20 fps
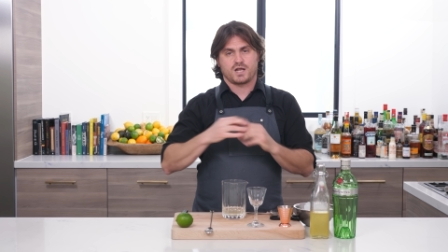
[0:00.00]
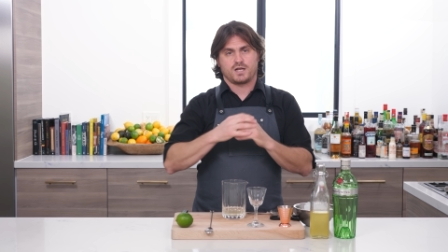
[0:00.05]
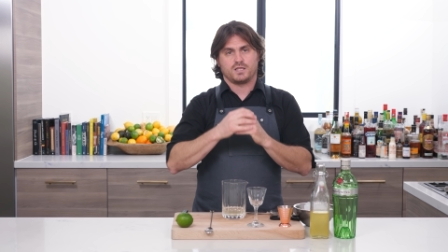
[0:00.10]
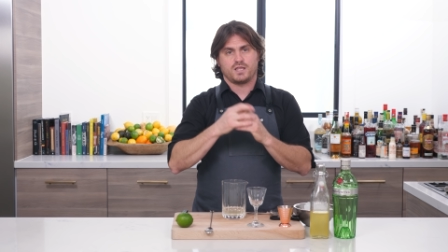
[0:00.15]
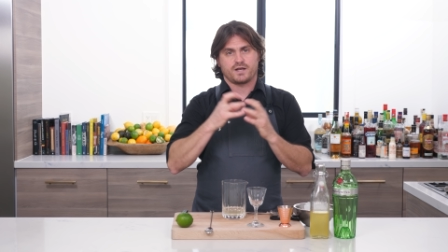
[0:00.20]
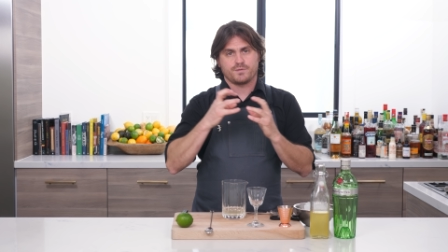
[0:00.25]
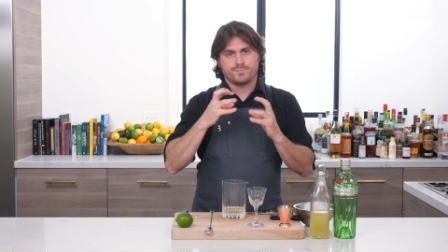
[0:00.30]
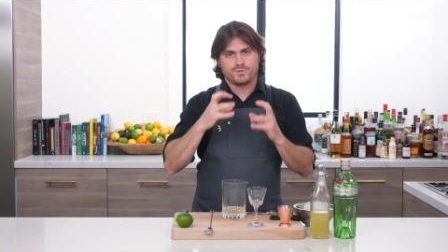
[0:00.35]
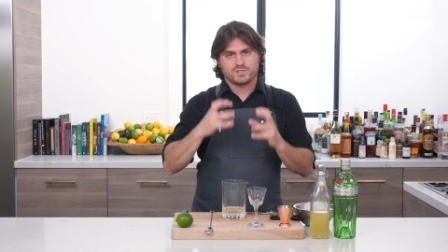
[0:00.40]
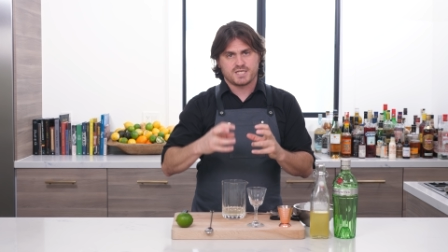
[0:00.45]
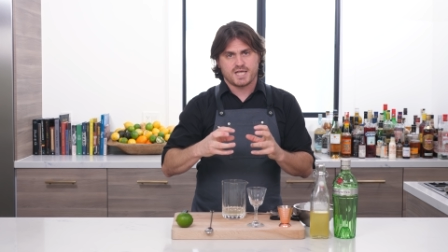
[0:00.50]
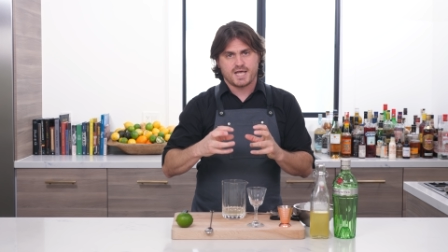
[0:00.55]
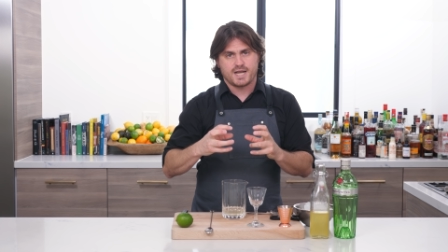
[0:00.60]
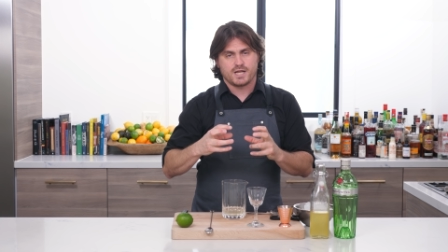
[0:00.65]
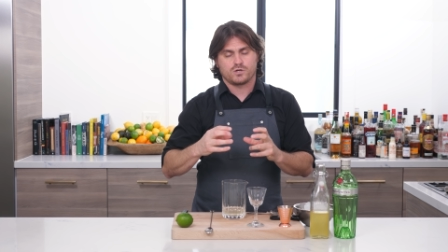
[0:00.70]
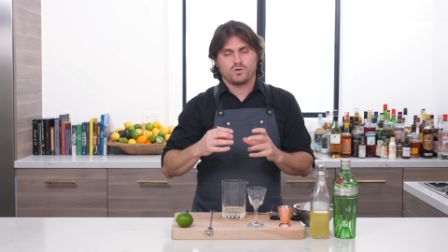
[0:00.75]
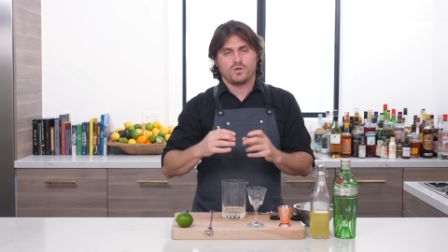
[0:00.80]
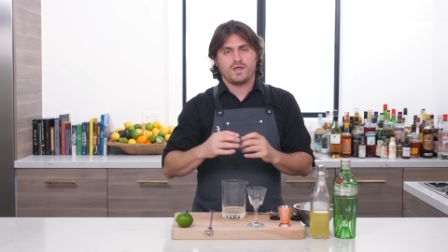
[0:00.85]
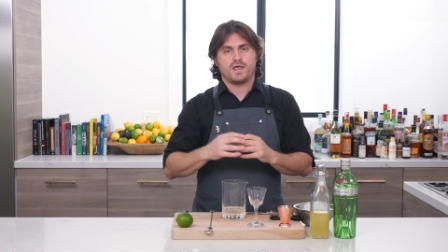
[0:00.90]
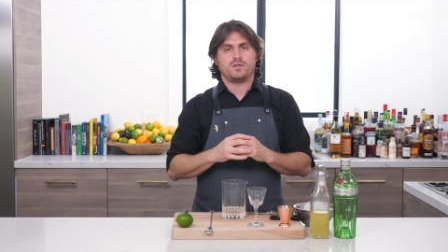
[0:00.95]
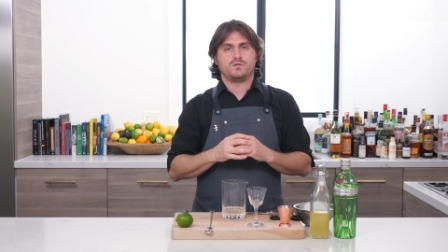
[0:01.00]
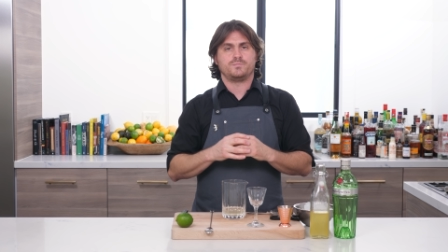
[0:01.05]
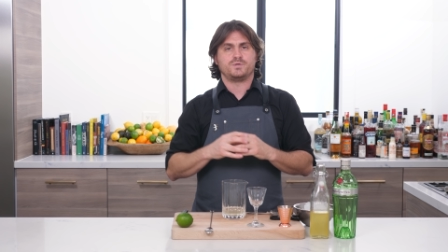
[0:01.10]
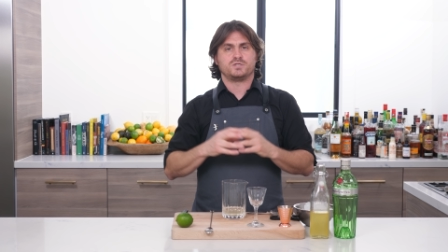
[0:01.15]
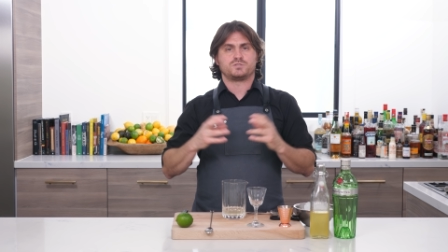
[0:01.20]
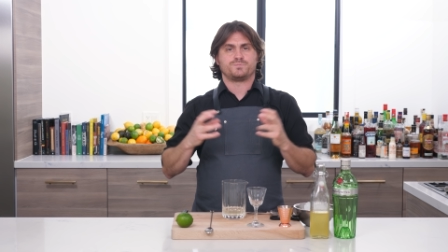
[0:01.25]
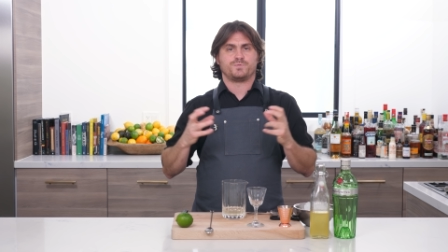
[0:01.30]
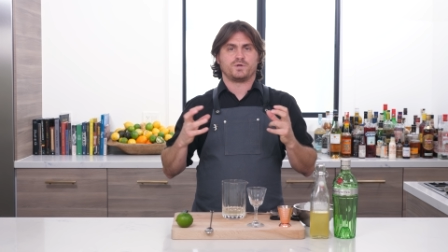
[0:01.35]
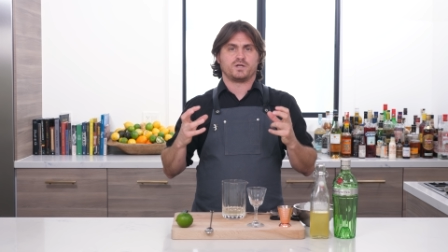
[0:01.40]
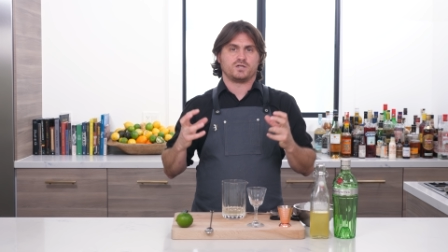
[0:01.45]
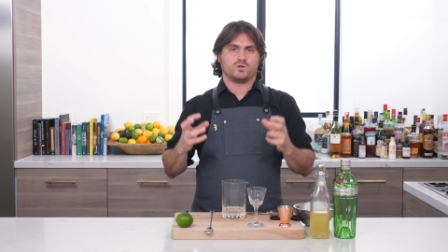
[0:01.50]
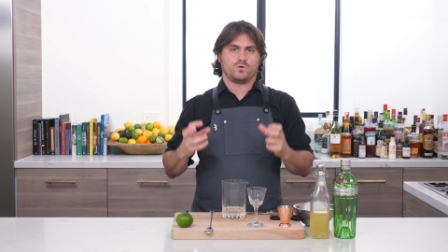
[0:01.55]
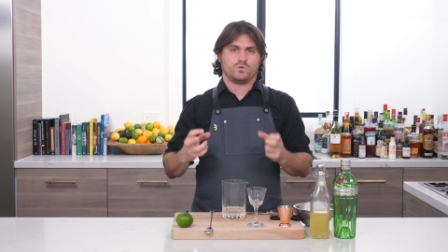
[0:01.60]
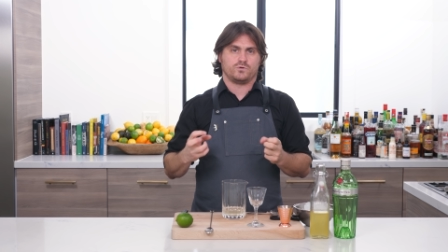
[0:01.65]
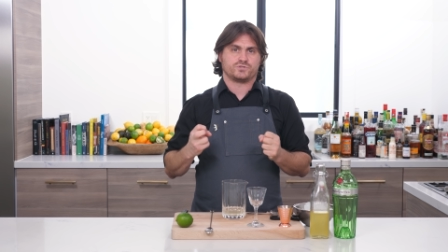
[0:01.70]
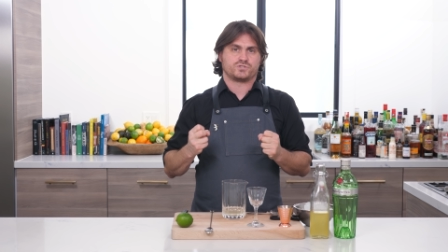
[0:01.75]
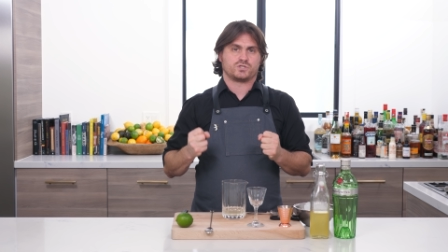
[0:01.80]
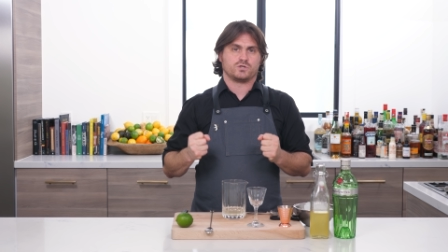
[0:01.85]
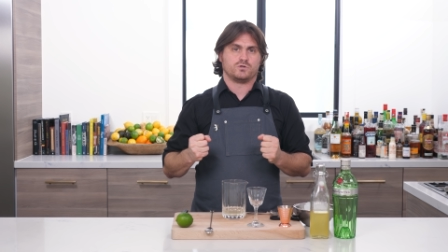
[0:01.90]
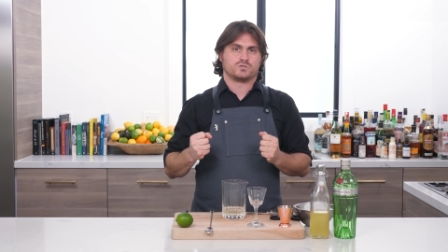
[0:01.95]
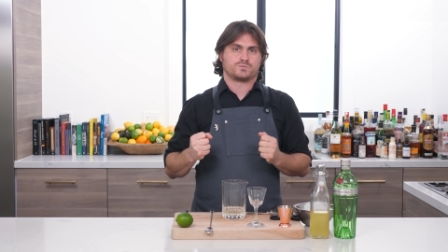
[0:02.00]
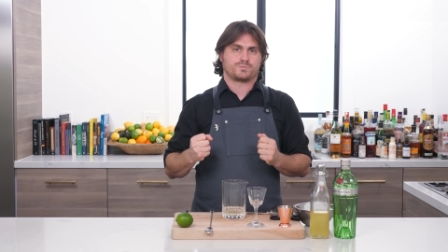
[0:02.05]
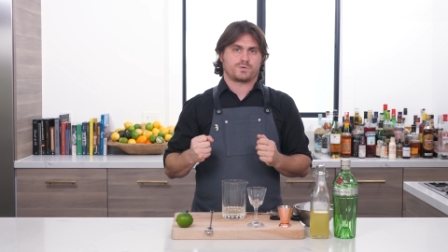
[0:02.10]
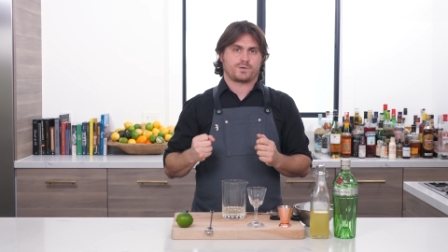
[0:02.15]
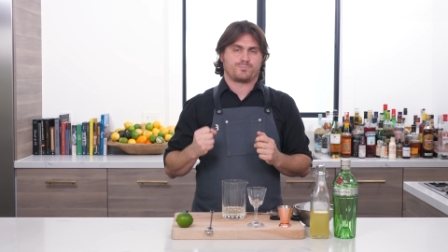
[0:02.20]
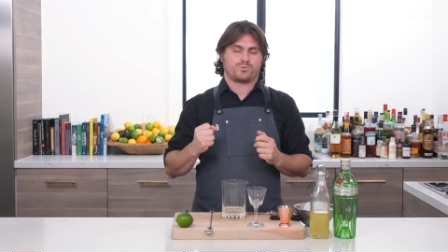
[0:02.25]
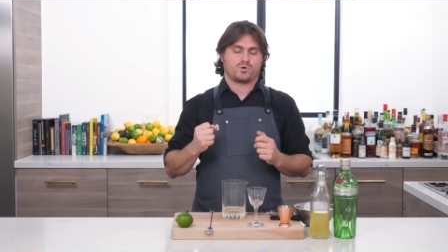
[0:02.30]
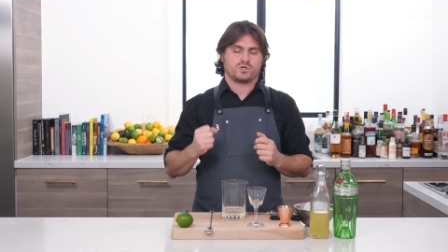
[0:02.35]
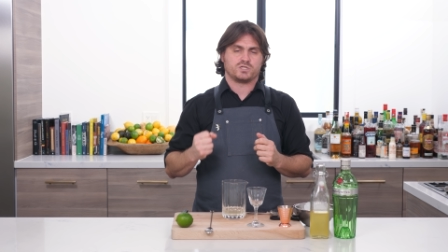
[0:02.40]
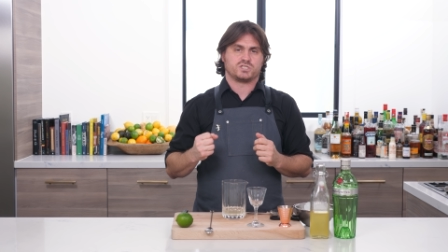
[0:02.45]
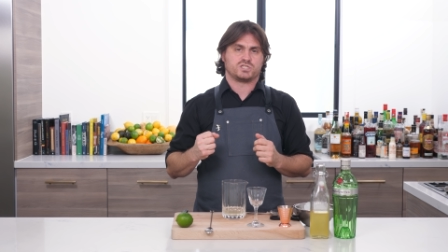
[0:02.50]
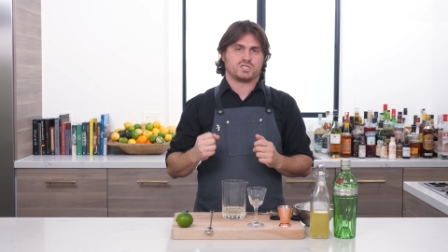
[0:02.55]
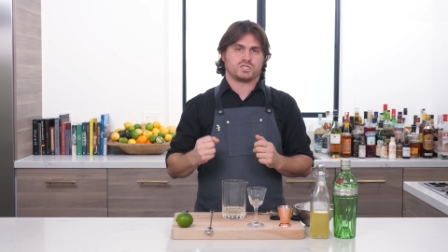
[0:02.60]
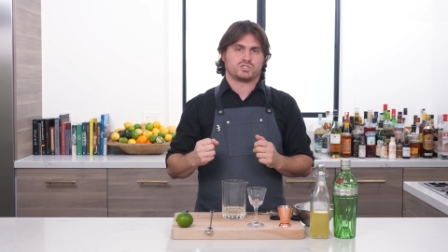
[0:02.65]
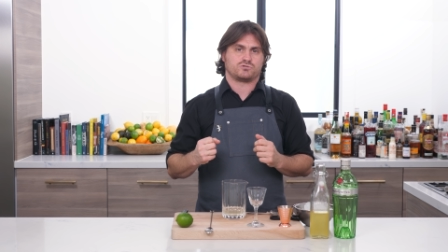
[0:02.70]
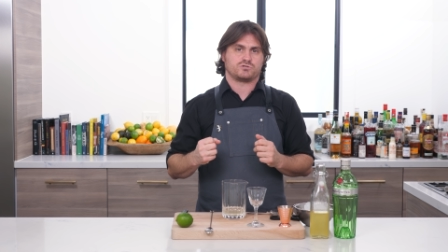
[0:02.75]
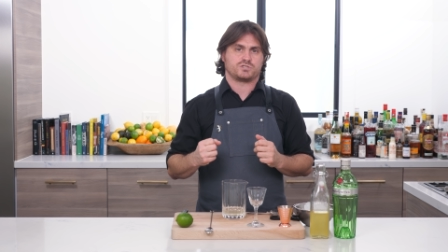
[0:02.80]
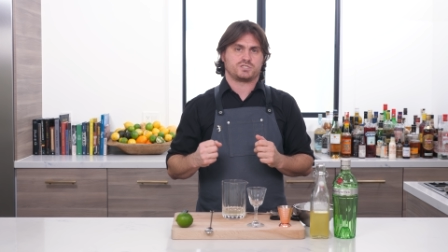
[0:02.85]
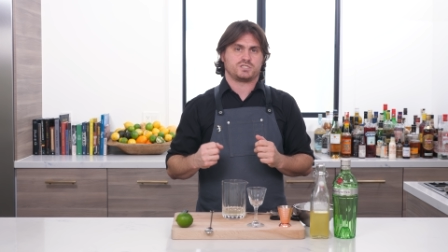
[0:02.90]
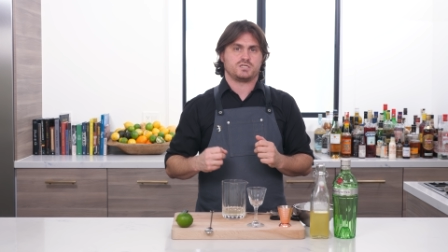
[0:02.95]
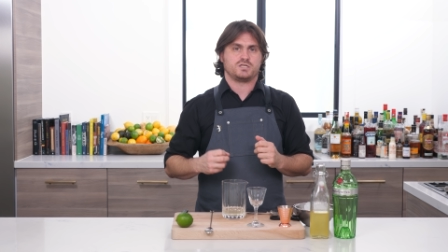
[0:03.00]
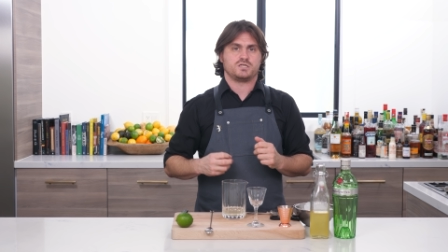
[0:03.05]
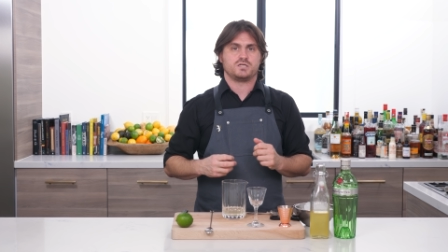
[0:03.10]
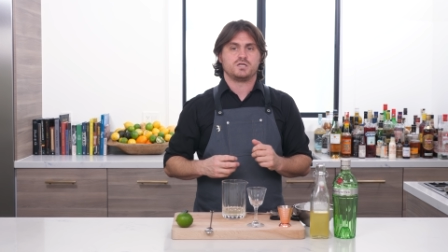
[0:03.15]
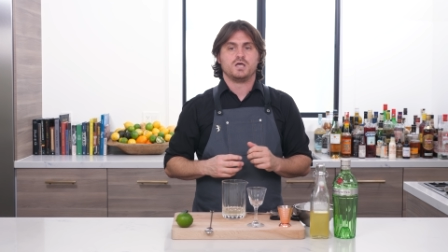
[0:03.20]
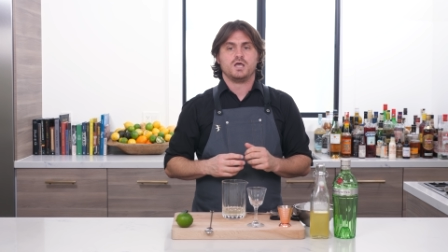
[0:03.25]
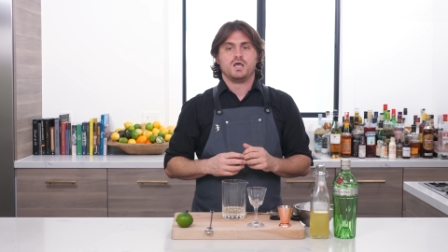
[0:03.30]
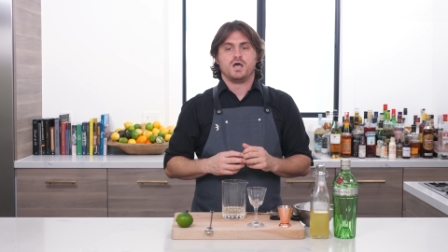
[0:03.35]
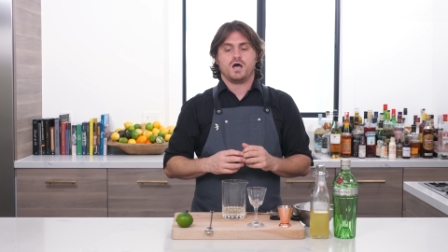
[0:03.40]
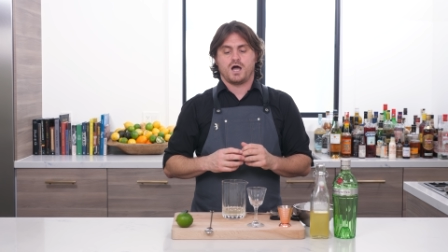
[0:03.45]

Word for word: got a lot of botanical elements, but it also is pretty citrusy.